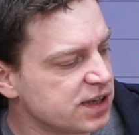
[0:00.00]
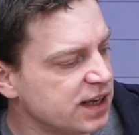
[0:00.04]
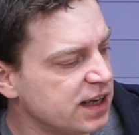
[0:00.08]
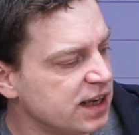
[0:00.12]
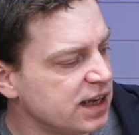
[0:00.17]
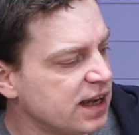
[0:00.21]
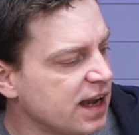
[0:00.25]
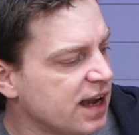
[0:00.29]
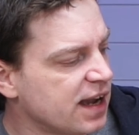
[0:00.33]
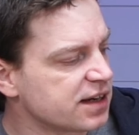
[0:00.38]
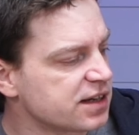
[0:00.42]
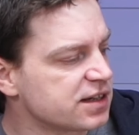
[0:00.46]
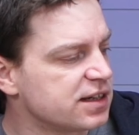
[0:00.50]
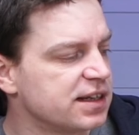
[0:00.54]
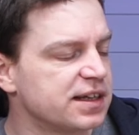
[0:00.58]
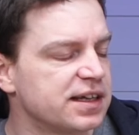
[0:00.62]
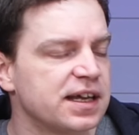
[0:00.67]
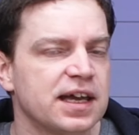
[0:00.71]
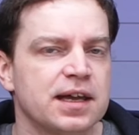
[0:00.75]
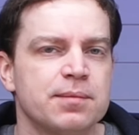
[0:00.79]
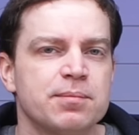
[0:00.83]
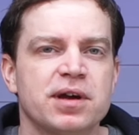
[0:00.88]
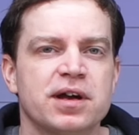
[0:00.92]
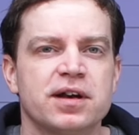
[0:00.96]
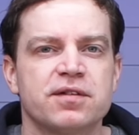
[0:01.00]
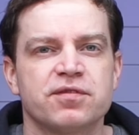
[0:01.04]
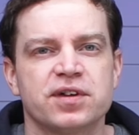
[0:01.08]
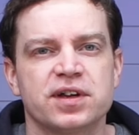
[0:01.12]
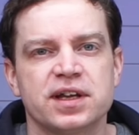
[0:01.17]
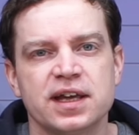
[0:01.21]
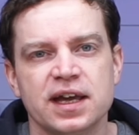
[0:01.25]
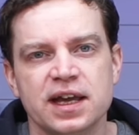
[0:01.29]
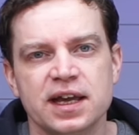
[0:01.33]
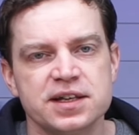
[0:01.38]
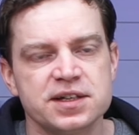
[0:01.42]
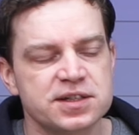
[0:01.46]
here actually came out of a
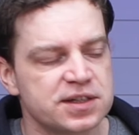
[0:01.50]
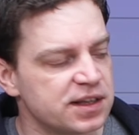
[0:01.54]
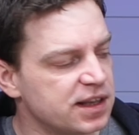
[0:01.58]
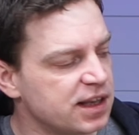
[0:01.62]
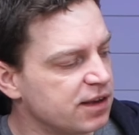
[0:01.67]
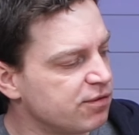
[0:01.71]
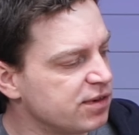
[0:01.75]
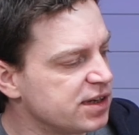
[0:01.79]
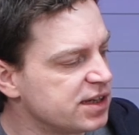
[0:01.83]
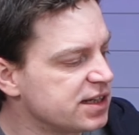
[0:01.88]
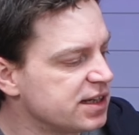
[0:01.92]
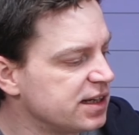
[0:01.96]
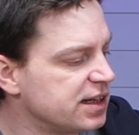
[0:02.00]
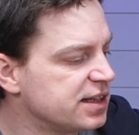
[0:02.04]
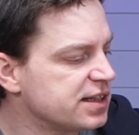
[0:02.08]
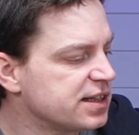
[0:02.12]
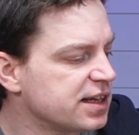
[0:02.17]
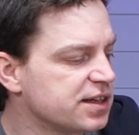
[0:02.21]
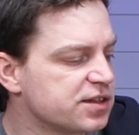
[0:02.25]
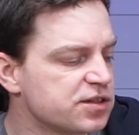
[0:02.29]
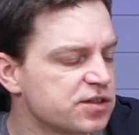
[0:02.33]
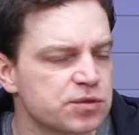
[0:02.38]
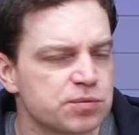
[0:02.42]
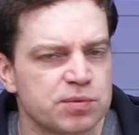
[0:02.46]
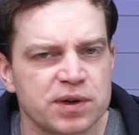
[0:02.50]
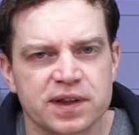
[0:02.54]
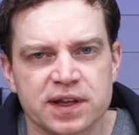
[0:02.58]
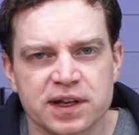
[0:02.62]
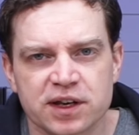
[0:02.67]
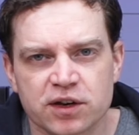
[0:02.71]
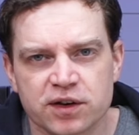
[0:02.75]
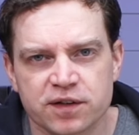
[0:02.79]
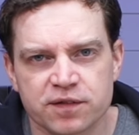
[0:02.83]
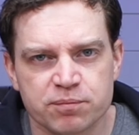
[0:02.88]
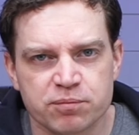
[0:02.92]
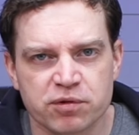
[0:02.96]
case that they recently sent us where they
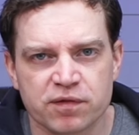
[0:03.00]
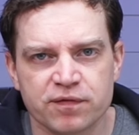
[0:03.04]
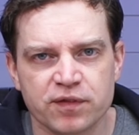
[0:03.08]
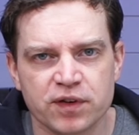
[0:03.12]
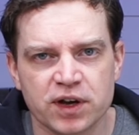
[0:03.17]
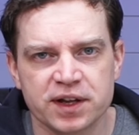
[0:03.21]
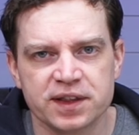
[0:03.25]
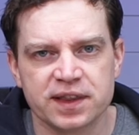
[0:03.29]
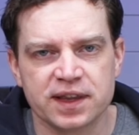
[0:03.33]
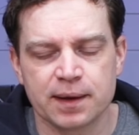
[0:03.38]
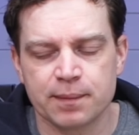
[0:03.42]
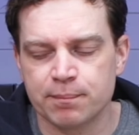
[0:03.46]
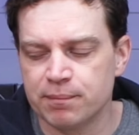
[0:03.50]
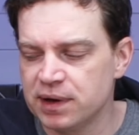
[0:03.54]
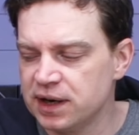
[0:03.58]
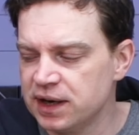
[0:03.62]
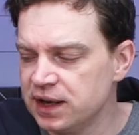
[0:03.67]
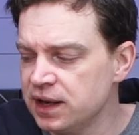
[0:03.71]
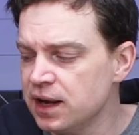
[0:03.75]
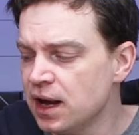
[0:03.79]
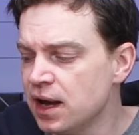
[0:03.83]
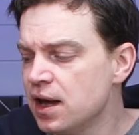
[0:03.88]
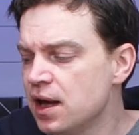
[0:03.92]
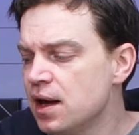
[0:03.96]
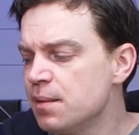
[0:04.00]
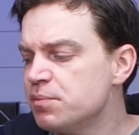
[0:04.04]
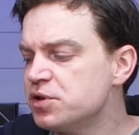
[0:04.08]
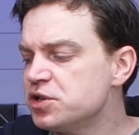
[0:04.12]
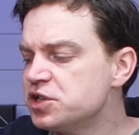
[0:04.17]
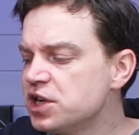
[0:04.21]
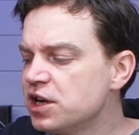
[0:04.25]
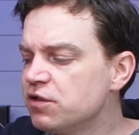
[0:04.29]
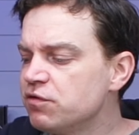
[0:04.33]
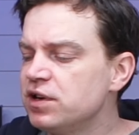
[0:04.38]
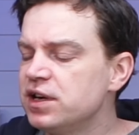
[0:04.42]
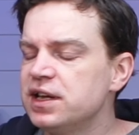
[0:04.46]
kind of provide that many. But
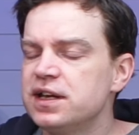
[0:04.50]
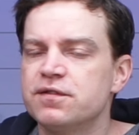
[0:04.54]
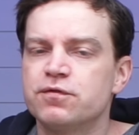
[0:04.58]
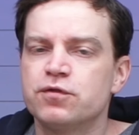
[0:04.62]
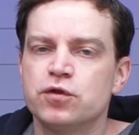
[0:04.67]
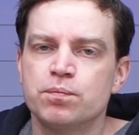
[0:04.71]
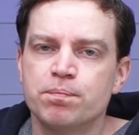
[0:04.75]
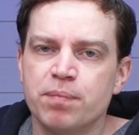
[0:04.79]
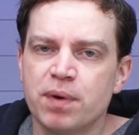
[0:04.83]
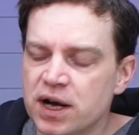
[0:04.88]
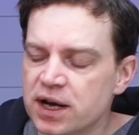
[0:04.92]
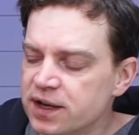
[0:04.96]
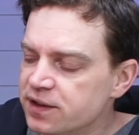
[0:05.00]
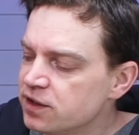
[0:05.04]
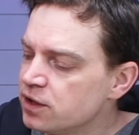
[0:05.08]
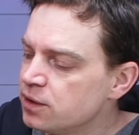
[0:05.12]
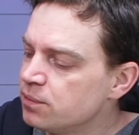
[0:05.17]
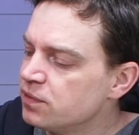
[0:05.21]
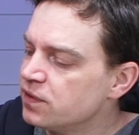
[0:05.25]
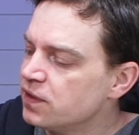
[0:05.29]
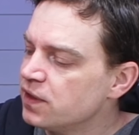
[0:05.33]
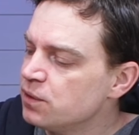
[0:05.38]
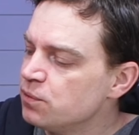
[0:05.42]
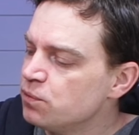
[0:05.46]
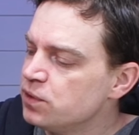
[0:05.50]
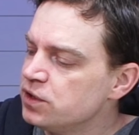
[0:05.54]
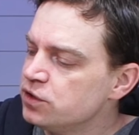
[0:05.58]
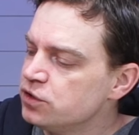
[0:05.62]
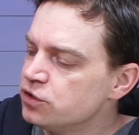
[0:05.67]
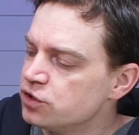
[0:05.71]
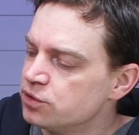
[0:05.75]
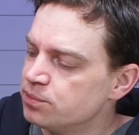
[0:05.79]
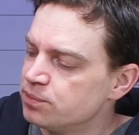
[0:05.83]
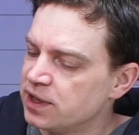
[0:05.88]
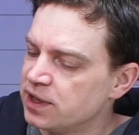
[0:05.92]
generally, if you buy them, they will come